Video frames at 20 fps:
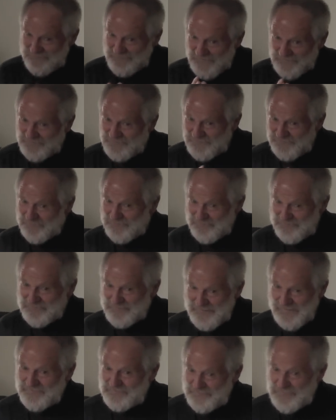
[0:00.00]
that's,
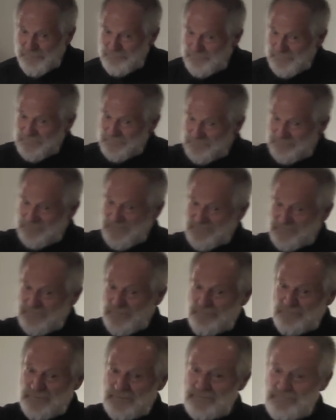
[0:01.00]
that's, something, that's
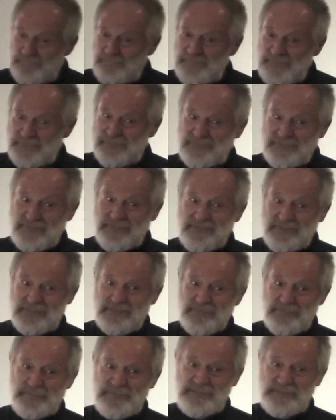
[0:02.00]
something completely,
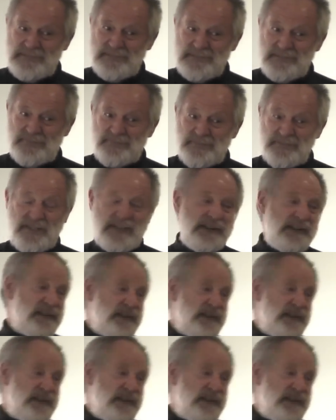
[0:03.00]
completely different. And